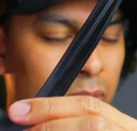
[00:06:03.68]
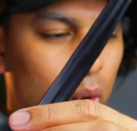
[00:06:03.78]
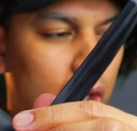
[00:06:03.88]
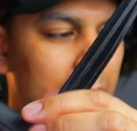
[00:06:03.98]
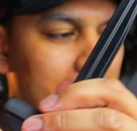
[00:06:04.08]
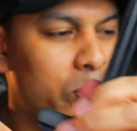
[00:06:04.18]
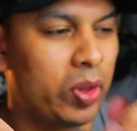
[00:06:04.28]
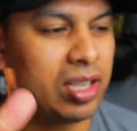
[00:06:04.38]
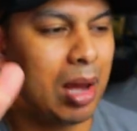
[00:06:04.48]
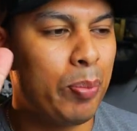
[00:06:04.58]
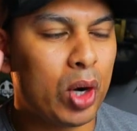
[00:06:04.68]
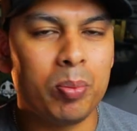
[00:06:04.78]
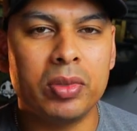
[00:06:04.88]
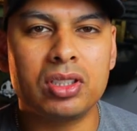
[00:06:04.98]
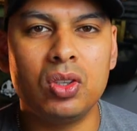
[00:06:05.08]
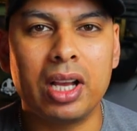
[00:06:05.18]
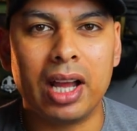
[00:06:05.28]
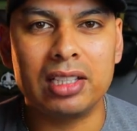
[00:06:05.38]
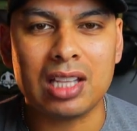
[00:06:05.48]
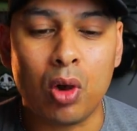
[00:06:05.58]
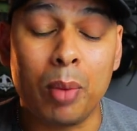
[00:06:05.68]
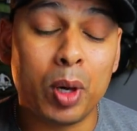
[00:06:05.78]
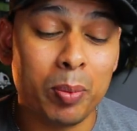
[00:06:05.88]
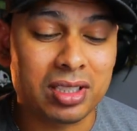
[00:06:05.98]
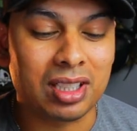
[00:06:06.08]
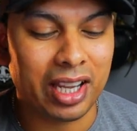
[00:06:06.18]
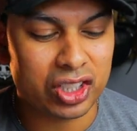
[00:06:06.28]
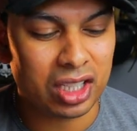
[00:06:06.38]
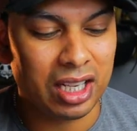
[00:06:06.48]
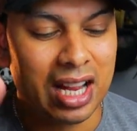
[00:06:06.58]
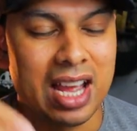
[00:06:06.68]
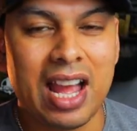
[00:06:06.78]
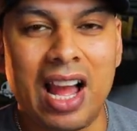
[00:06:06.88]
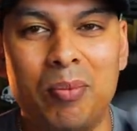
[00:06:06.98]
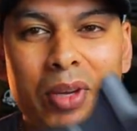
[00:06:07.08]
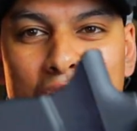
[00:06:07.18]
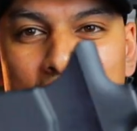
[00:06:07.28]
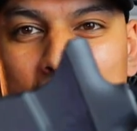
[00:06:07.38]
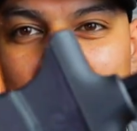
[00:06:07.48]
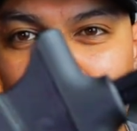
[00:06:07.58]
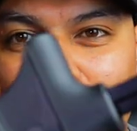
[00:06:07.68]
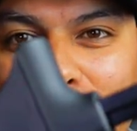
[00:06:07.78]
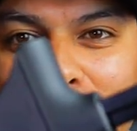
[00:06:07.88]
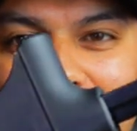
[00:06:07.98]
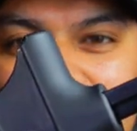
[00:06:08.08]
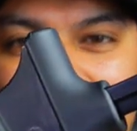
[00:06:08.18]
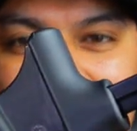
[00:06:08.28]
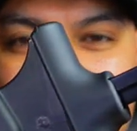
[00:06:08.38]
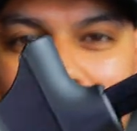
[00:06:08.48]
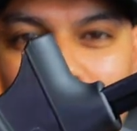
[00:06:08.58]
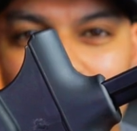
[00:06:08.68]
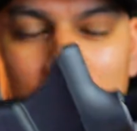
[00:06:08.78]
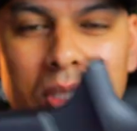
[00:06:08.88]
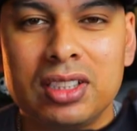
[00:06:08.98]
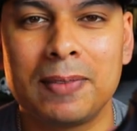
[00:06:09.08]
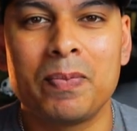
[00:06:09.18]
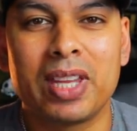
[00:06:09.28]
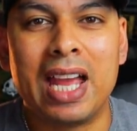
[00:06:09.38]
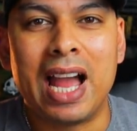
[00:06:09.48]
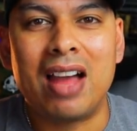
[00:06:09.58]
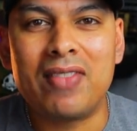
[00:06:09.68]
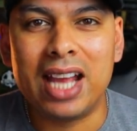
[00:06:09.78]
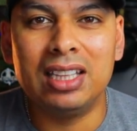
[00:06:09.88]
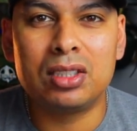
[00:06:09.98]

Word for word: for hooking me up with this. I promised you guys, oh, I promised her actually, I'm going to show on my channel how this works. I've had